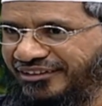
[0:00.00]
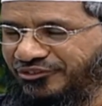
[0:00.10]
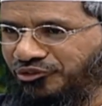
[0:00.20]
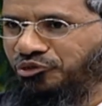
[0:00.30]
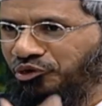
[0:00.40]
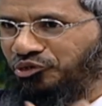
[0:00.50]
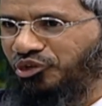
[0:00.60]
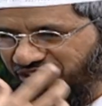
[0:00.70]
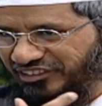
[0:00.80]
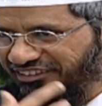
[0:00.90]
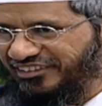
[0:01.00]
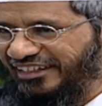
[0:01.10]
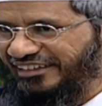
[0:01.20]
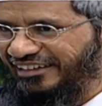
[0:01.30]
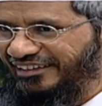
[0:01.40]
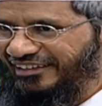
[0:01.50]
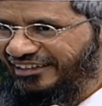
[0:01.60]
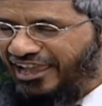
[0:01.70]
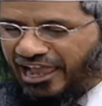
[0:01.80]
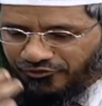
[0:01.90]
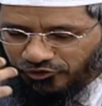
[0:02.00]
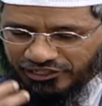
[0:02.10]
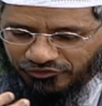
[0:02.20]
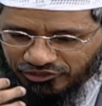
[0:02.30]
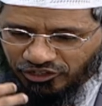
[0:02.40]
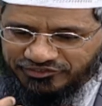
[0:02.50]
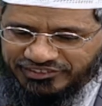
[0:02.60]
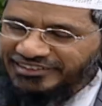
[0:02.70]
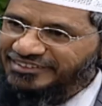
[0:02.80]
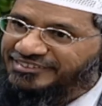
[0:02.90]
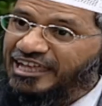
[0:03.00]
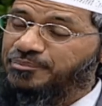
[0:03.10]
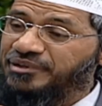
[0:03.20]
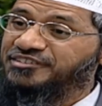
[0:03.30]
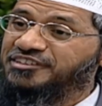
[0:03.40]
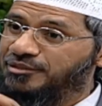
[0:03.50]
So no new toxin is created. And whatever toxin is there present in